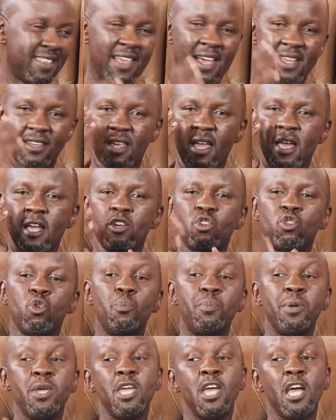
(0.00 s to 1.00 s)
That
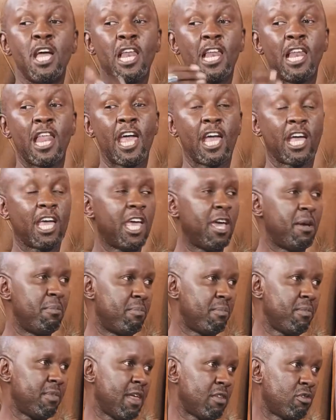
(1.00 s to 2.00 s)
to be like
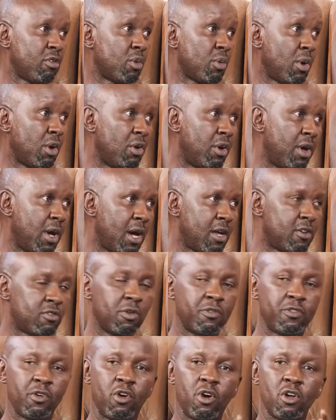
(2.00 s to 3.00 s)
him, that's what we're going at.
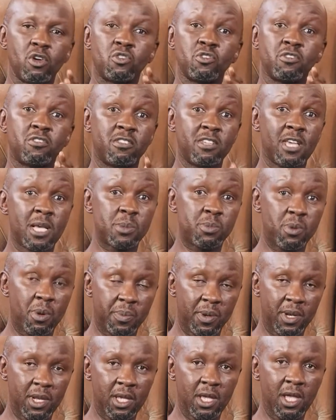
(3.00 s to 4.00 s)
So for God to see us
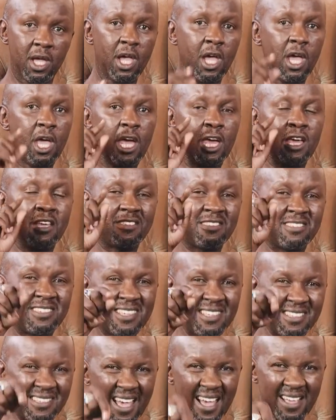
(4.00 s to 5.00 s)
properly, he
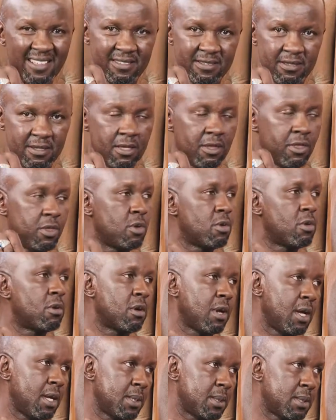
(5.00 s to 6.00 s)
sees us through
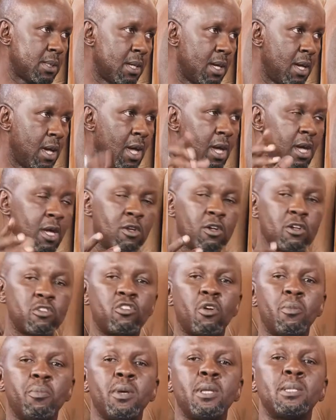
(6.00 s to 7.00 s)
Christ. It
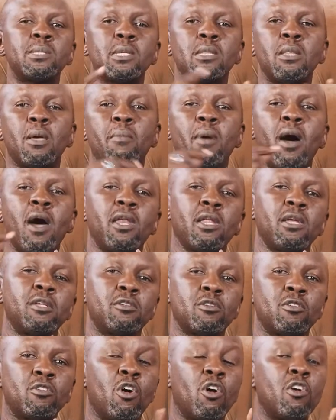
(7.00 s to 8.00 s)
also means in the
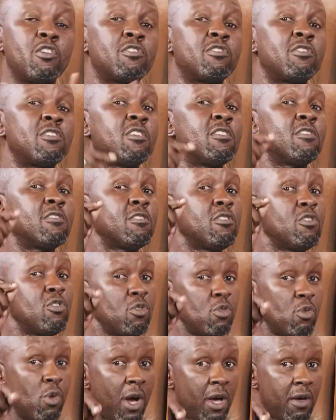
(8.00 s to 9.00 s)
marriage, God sees
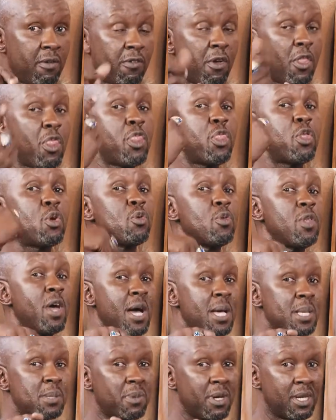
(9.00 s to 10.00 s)
you, wife, through
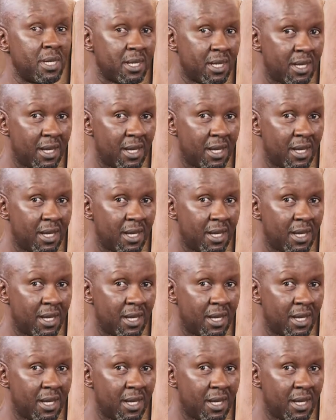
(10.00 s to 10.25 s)
the husband.